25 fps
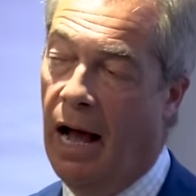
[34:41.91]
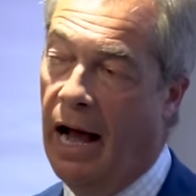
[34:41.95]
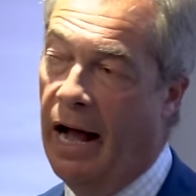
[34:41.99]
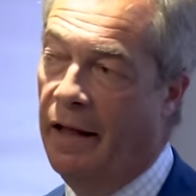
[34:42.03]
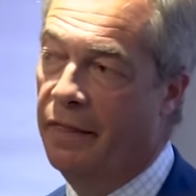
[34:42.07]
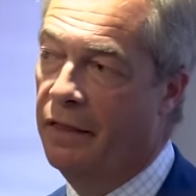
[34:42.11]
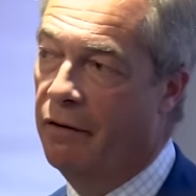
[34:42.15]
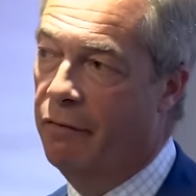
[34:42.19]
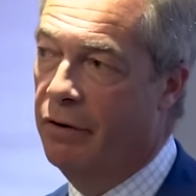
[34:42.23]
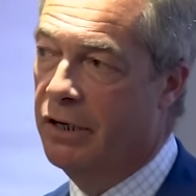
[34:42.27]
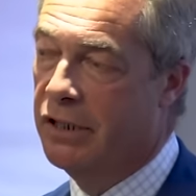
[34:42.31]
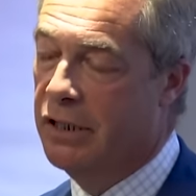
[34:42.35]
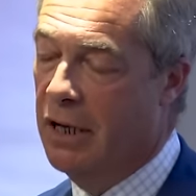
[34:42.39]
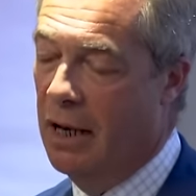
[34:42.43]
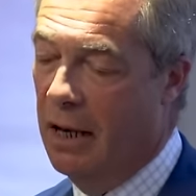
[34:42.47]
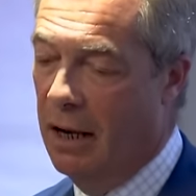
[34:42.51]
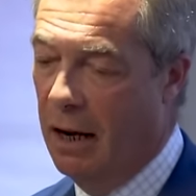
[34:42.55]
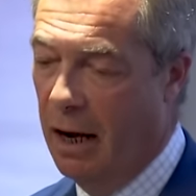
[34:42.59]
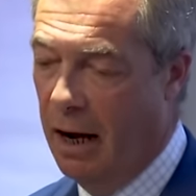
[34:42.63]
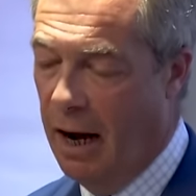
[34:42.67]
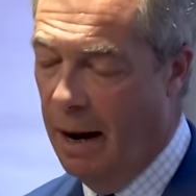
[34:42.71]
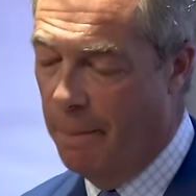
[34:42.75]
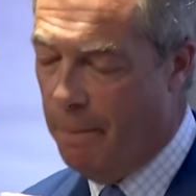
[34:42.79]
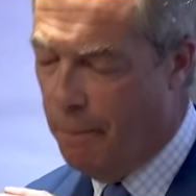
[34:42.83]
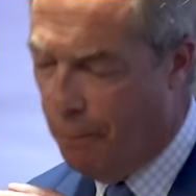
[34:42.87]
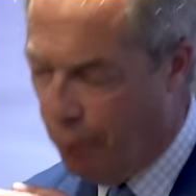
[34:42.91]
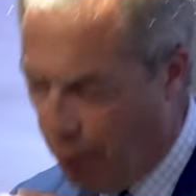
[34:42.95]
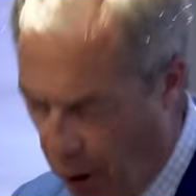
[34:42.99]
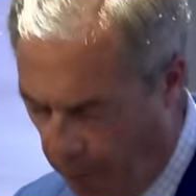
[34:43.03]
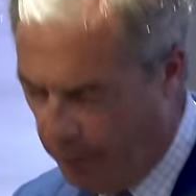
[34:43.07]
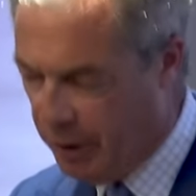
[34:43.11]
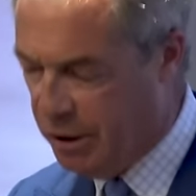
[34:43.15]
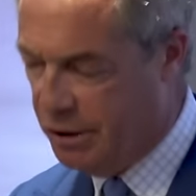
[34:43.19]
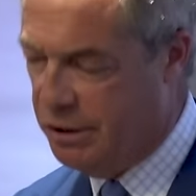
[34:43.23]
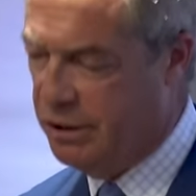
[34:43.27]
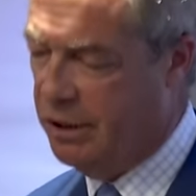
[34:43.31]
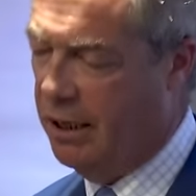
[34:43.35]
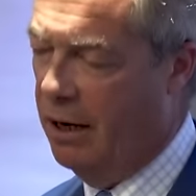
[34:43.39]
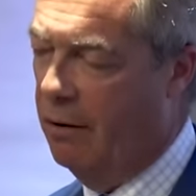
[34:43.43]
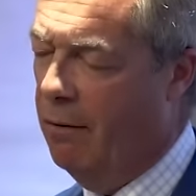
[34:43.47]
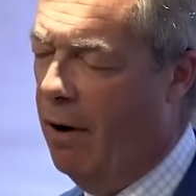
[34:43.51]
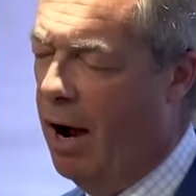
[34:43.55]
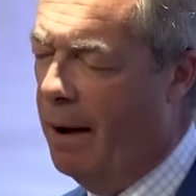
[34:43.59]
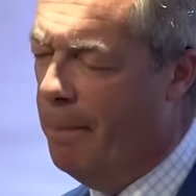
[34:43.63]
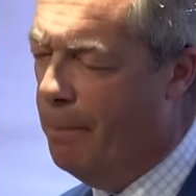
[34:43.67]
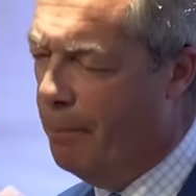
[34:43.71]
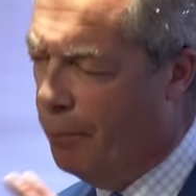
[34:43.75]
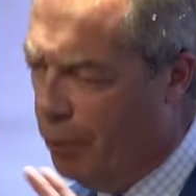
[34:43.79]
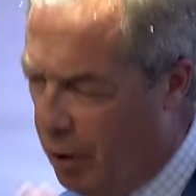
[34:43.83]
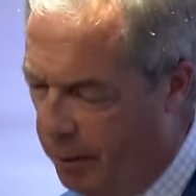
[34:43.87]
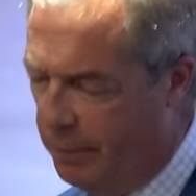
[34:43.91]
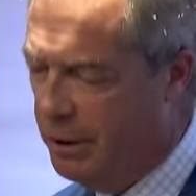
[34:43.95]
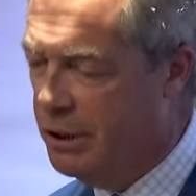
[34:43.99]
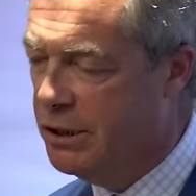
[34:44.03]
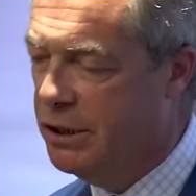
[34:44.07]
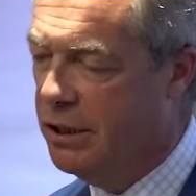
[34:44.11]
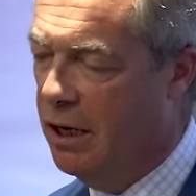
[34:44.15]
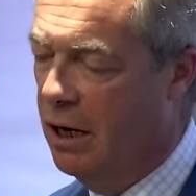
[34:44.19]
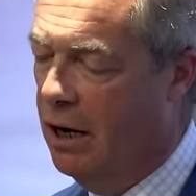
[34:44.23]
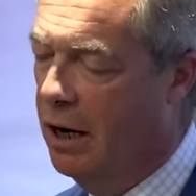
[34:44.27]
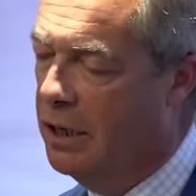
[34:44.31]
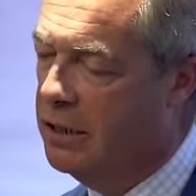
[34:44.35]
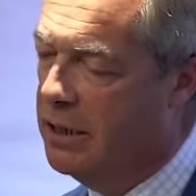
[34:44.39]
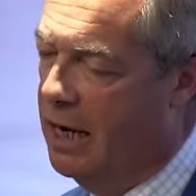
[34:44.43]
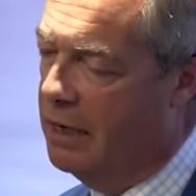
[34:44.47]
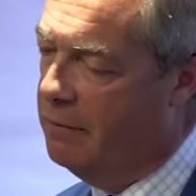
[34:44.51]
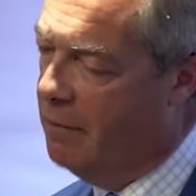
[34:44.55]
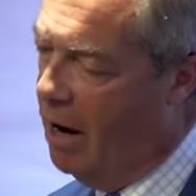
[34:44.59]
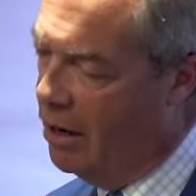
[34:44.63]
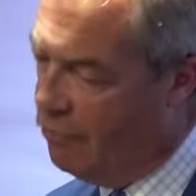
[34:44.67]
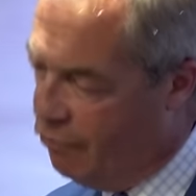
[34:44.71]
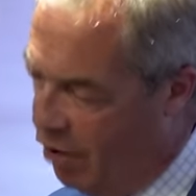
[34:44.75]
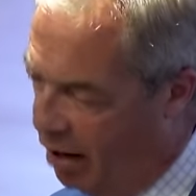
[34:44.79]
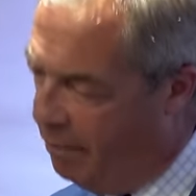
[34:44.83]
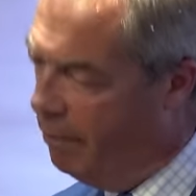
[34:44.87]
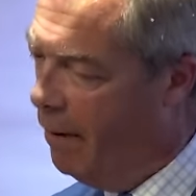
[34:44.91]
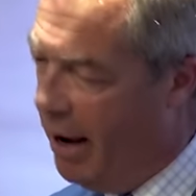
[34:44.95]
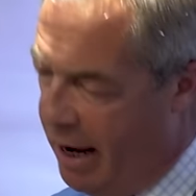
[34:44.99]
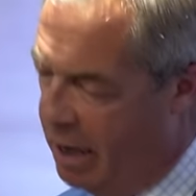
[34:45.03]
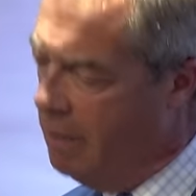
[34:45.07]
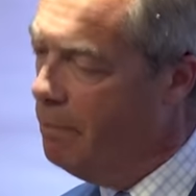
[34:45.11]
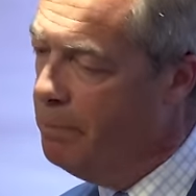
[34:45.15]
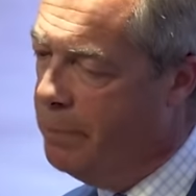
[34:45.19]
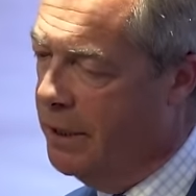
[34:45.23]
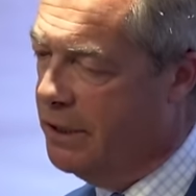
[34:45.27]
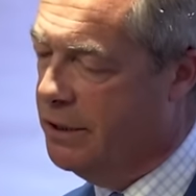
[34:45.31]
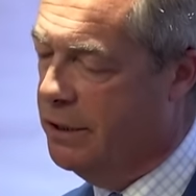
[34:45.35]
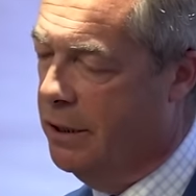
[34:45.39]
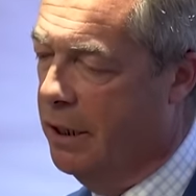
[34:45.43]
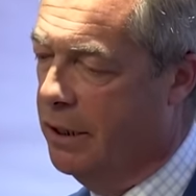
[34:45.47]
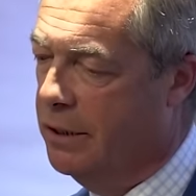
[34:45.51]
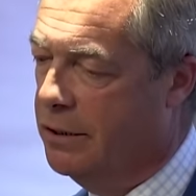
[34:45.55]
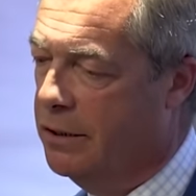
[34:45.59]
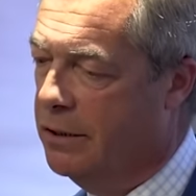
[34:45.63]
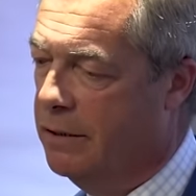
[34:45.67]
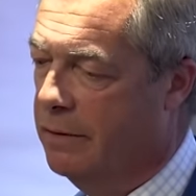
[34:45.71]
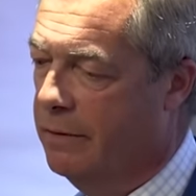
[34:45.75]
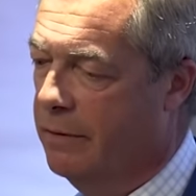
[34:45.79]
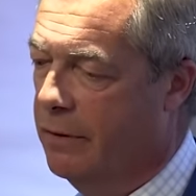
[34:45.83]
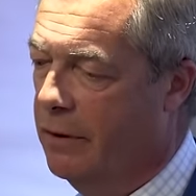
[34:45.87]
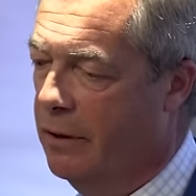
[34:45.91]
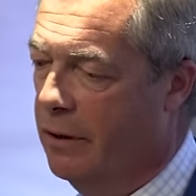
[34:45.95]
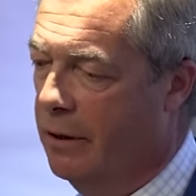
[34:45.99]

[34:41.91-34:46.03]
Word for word: And there is, I promise you, I promise you, because I'd, I'd run my own business